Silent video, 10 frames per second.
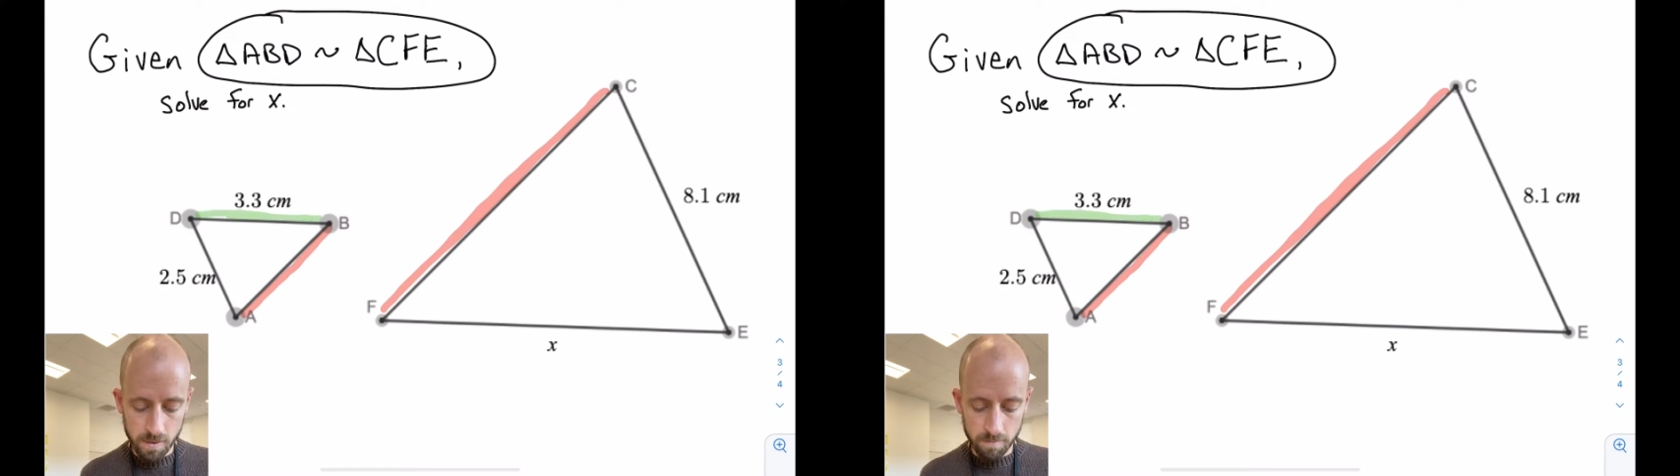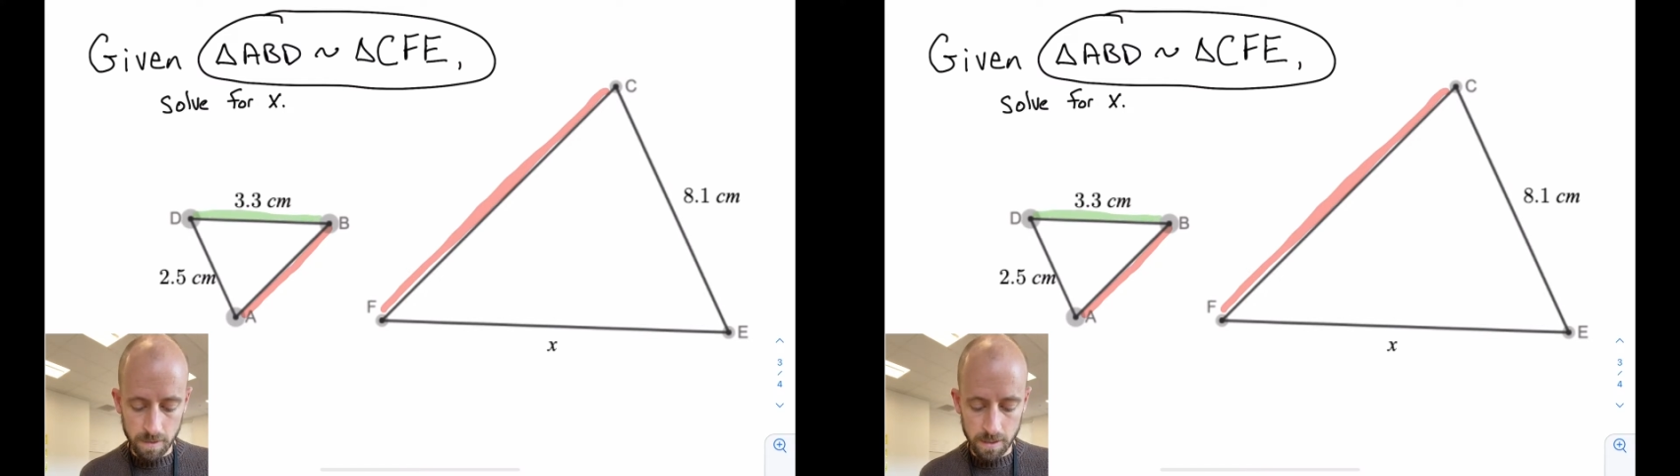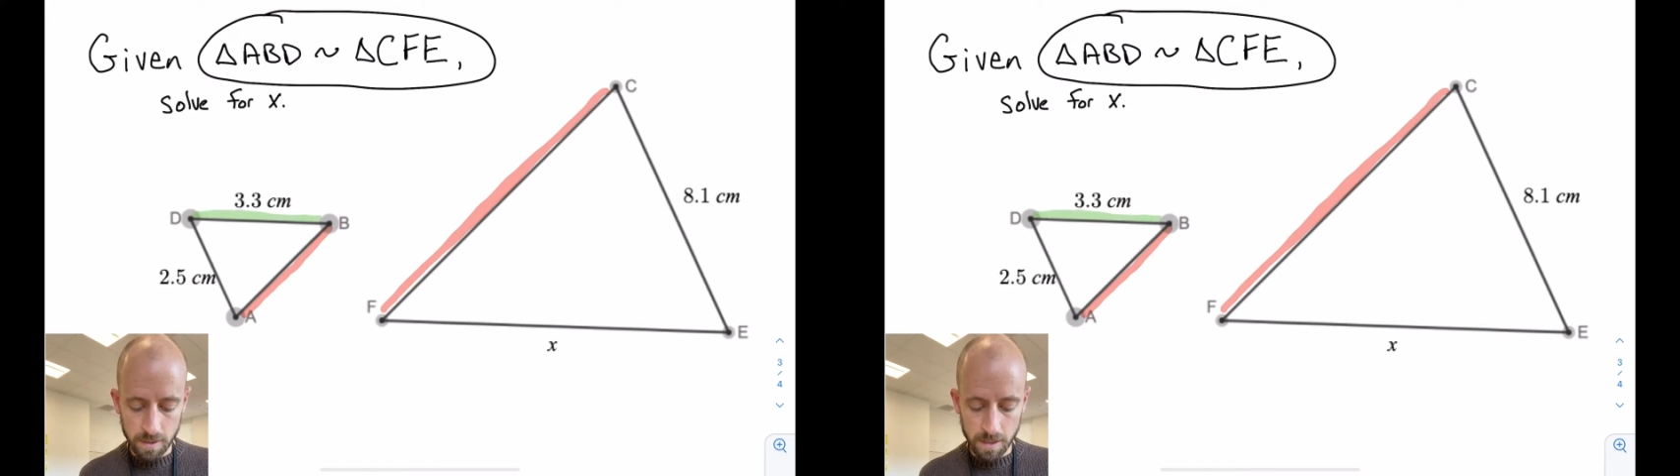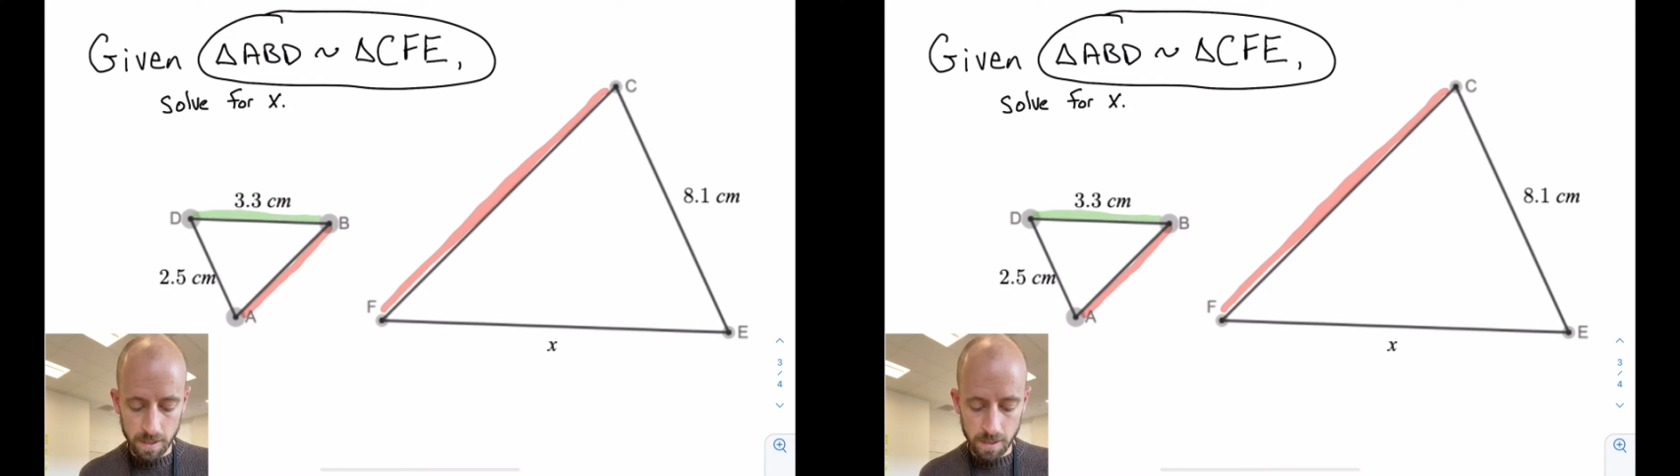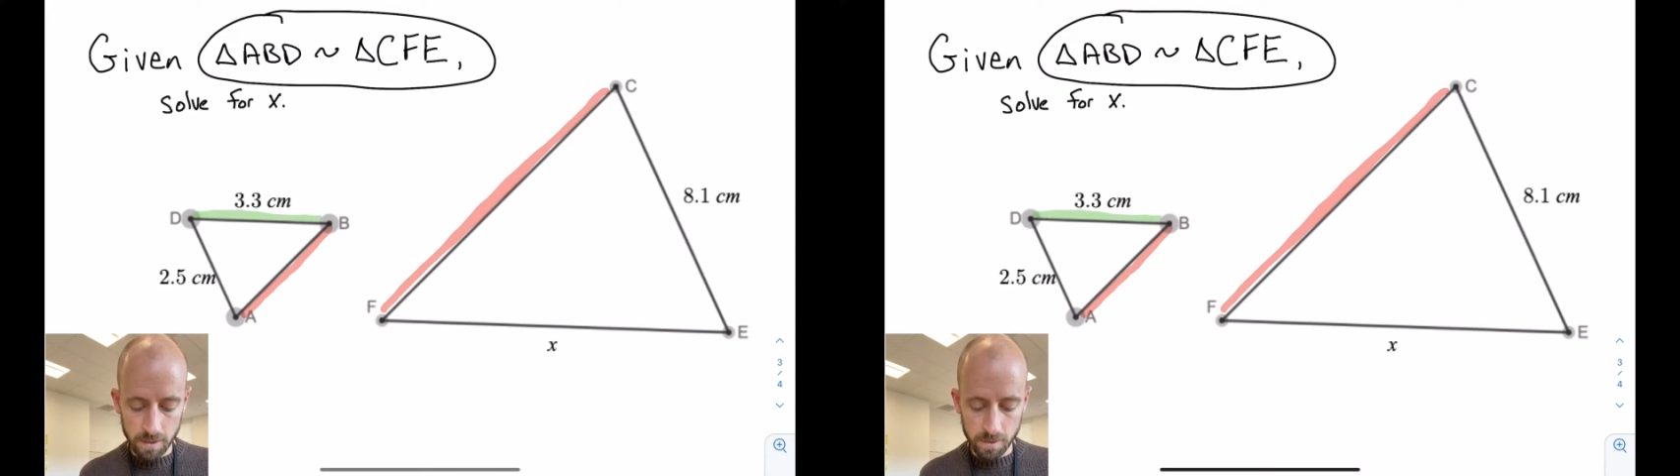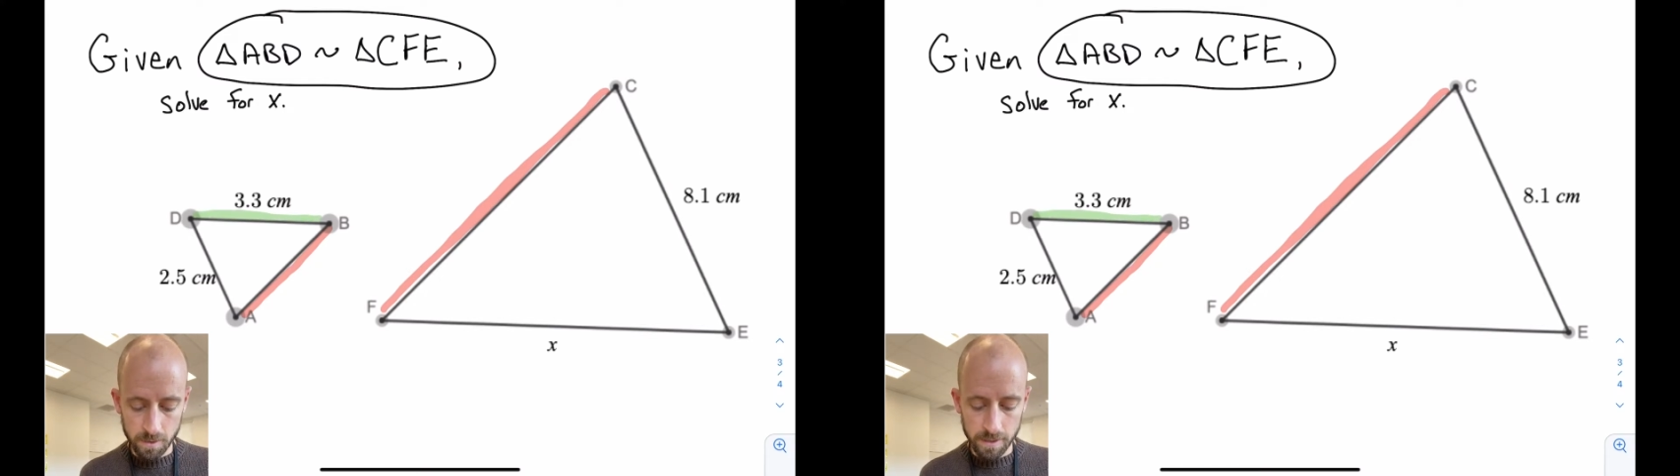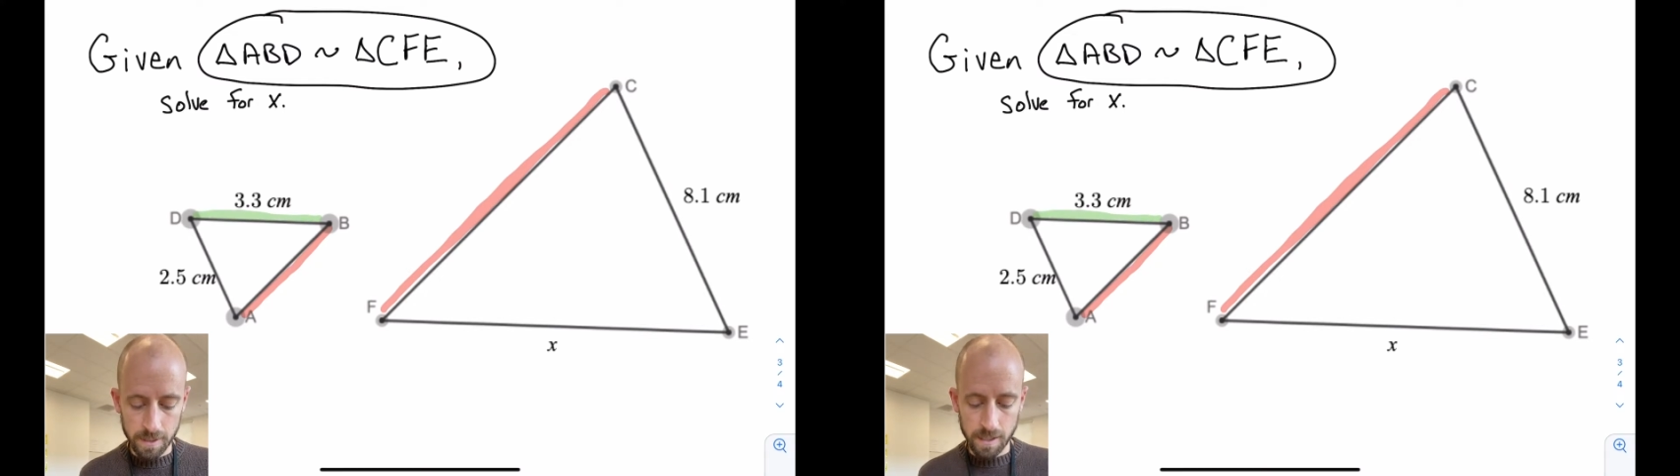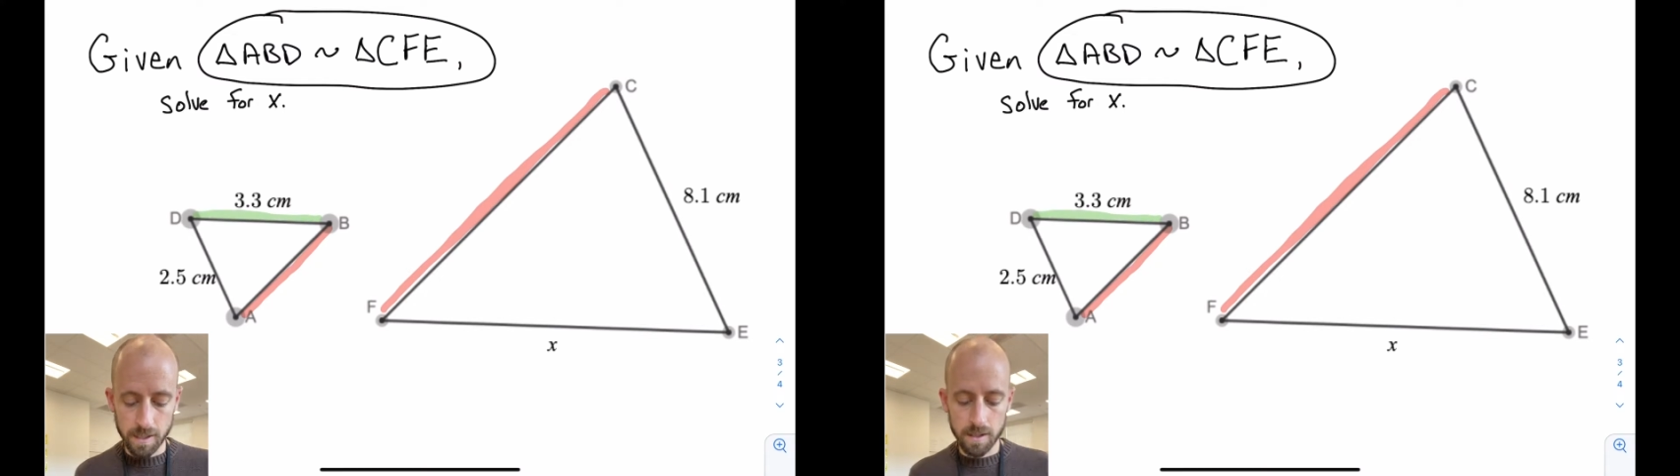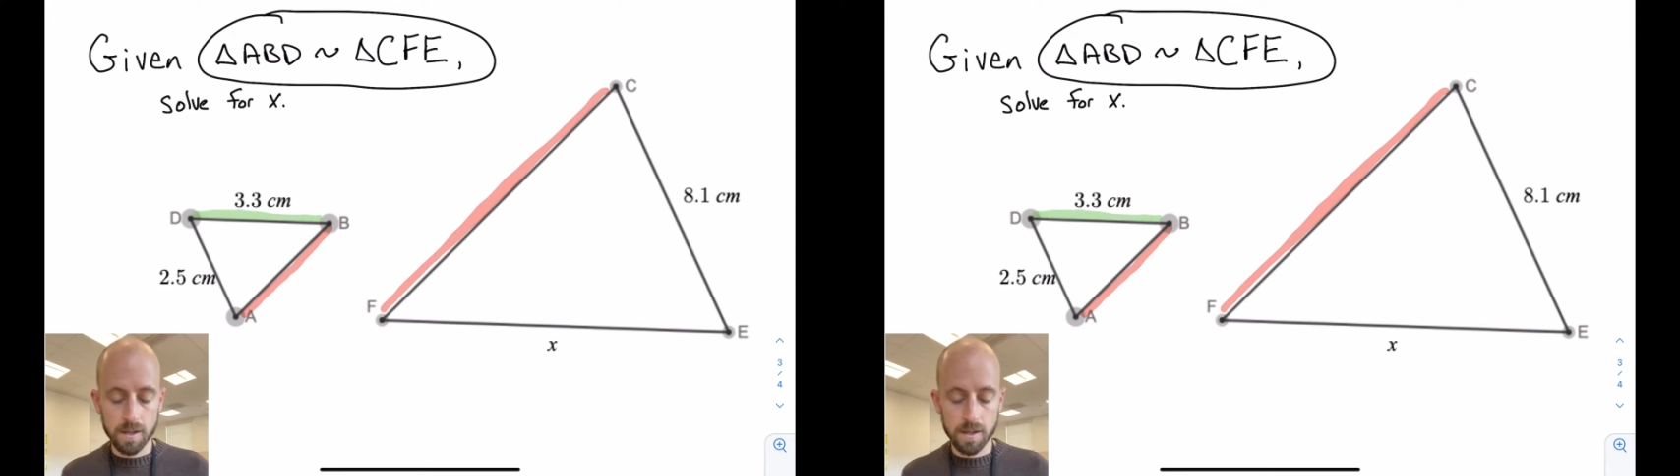B and D is on the